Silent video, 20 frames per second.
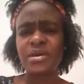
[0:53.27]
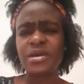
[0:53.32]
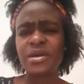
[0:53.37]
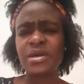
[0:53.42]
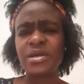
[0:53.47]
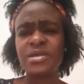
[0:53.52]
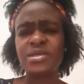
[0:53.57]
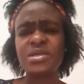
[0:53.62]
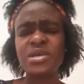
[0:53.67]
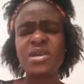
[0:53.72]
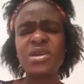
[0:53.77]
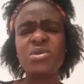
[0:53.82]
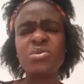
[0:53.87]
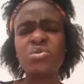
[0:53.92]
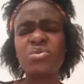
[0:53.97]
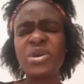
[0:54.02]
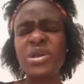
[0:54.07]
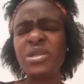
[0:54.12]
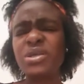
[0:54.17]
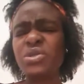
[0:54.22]
He said He
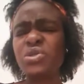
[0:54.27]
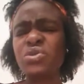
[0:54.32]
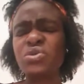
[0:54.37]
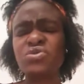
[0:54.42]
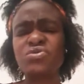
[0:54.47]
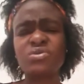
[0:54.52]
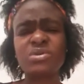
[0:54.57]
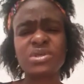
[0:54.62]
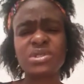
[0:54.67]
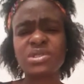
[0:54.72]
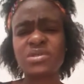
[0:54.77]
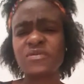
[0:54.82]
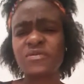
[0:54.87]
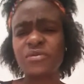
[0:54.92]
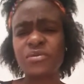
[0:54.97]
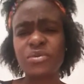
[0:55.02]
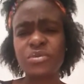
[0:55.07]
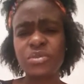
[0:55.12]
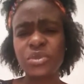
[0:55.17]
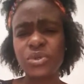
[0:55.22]
waiting to
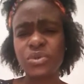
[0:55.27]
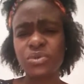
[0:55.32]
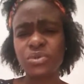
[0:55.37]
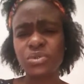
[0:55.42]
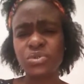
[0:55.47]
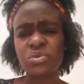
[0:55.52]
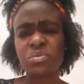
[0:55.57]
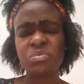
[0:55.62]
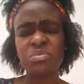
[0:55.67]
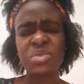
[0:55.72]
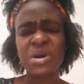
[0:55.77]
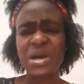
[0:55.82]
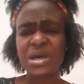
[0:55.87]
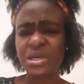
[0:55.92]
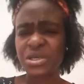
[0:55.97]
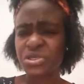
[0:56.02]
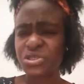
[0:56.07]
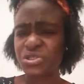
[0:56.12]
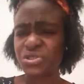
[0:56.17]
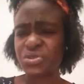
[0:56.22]
transform you, to
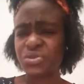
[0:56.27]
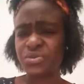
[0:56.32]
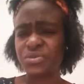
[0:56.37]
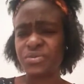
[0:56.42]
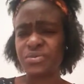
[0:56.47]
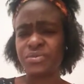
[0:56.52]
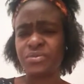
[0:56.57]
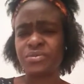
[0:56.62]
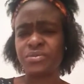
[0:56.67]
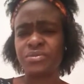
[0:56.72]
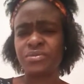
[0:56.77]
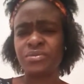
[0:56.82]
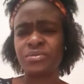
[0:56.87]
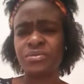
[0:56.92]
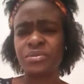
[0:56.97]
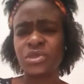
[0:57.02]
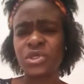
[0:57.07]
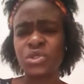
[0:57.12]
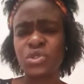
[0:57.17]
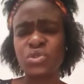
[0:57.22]
package you
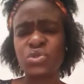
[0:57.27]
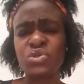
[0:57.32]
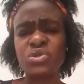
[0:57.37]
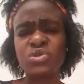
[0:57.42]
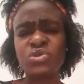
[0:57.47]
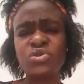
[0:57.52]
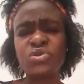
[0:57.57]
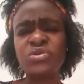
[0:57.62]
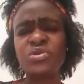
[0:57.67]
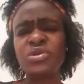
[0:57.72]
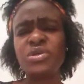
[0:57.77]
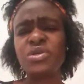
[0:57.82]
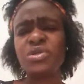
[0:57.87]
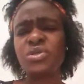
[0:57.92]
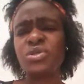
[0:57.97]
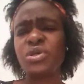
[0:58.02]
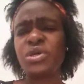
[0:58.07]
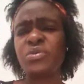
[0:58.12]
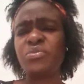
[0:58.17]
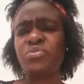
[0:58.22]
to turn you
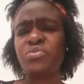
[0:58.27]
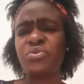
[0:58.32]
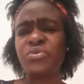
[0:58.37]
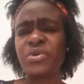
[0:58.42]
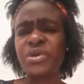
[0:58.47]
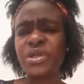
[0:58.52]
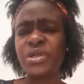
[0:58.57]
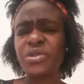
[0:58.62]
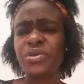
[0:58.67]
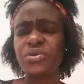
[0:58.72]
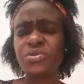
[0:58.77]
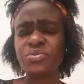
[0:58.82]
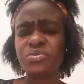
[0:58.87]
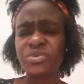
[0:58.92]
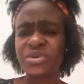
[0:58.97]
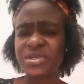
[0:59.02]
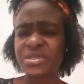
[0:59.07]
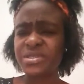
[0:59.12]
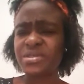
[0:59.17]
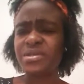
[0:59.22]
into a brand new
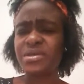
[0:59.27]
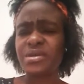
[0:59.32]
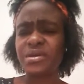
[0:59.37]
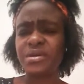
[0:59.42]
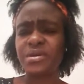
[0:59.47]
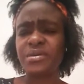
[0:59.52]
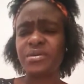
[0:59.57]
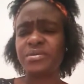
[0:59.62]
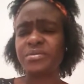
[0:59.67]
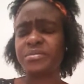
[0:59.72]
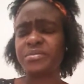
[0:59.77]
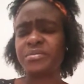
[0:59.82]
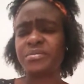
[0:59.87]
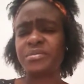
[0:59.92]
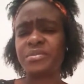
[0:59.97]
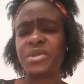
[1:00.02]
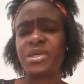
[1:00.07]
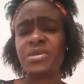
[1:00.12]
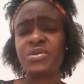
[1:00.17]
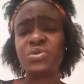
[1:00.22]
person again.
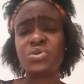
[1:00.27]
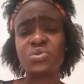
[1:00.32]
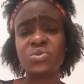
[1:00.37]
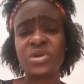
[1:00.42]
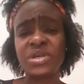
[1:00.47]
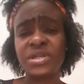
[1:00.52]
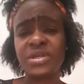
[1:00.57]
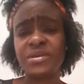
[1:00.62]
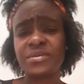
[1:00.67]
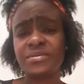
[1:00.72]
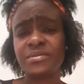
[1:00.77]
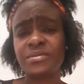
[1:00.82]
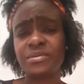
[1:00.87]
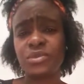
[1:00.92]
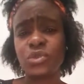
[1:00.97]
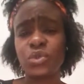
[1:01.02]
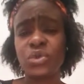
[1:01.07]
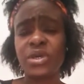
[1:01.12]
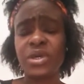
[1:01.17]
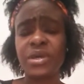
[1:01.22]
He's waiting.
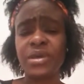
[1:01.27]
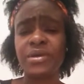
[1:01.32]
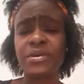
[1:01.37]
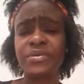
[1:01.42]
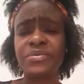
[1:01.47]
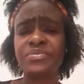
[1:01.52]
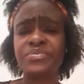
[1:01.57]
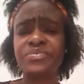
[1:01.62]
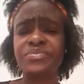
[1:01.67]
Okay.